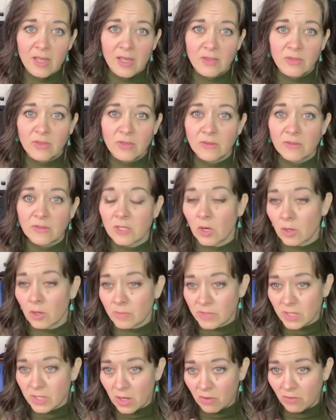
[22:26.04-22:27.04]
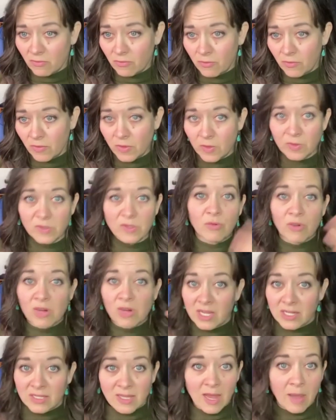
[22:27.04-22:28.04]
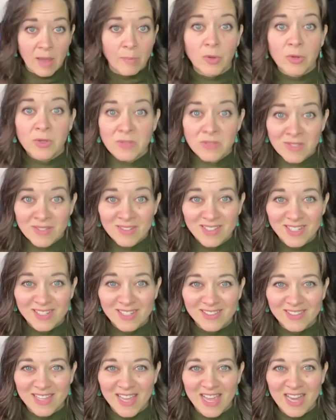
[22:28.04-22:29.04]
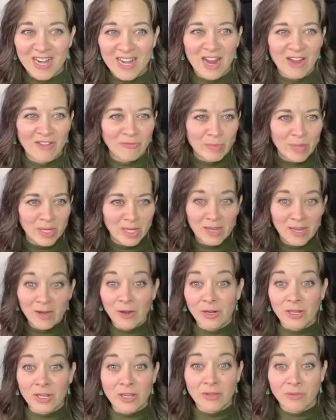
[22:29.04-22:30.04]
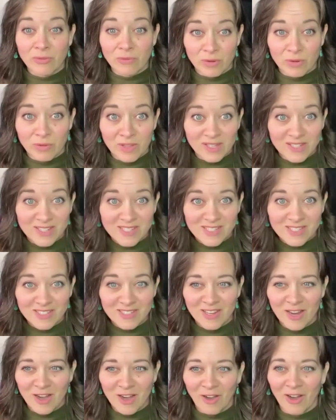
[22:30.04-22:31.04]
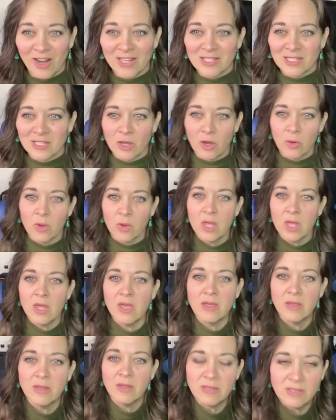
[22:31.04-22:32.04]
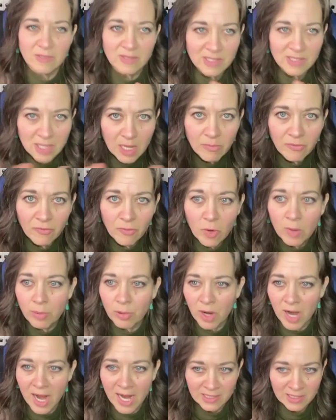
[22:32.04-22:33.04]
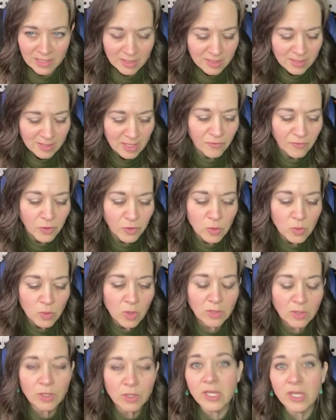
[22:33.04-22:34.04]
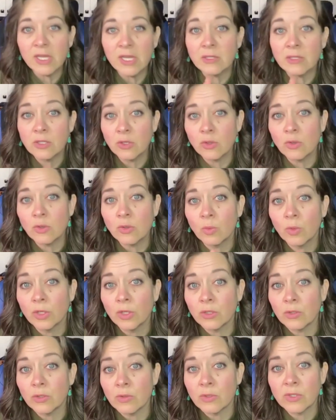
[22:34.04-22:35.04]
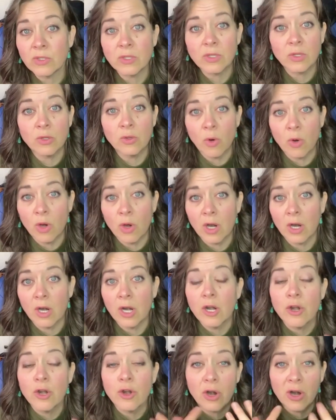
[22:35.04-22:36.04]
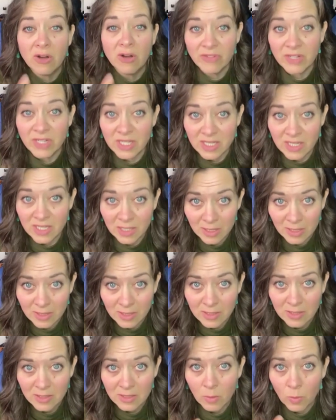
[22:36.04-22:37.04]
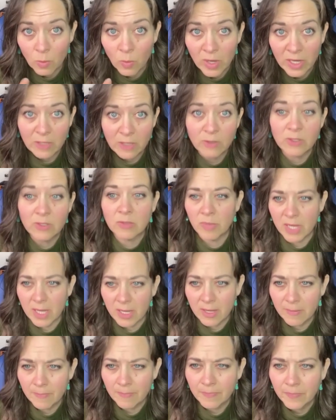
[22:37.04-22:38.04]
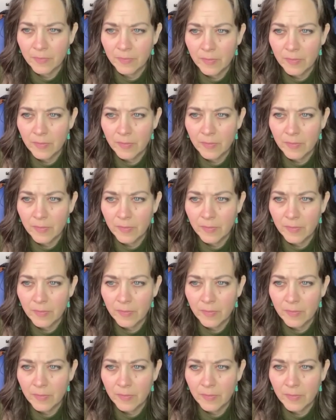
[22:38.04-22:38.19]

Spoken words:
in terms of those 3 examples that I've been carrying through this. All right. So step 4, practice. If you are looking to reduce your nervousness when you speak,